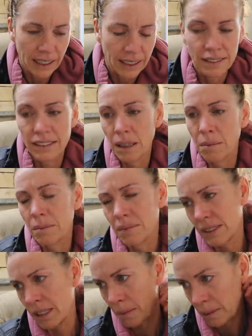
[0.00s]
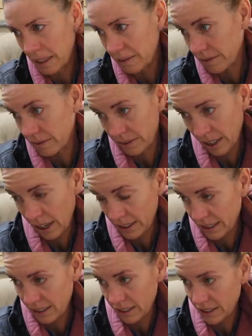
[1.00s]
in some of my
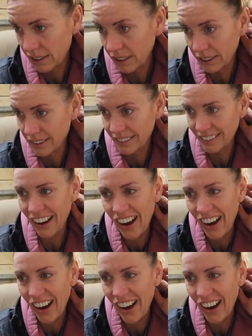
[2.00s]
vlogs it just looked